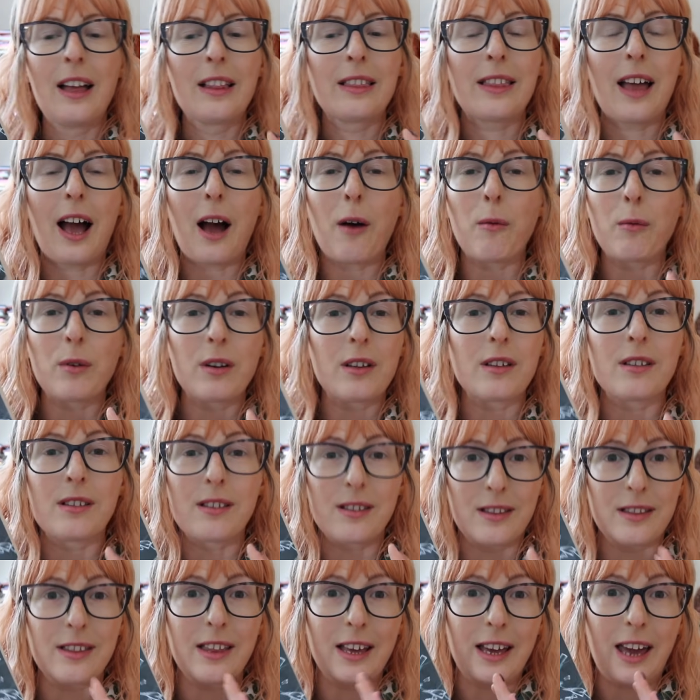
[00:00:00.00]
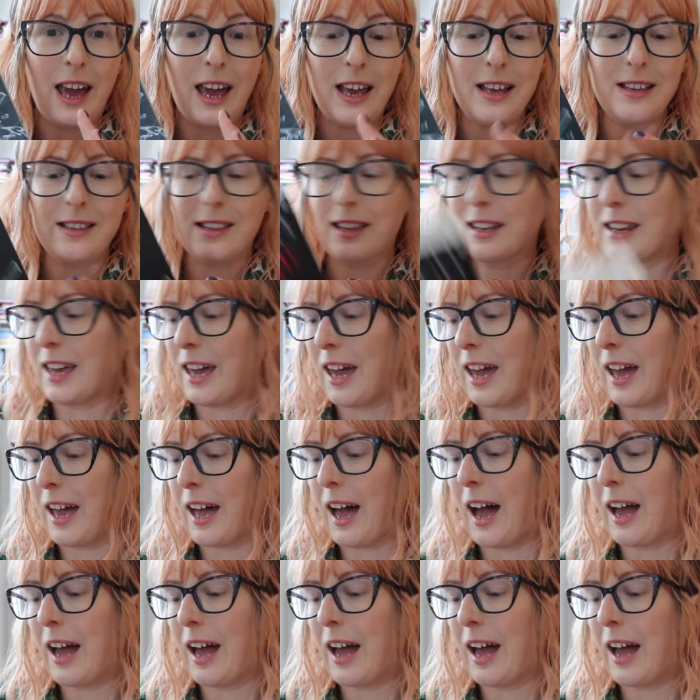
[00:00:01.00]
that was the case in here,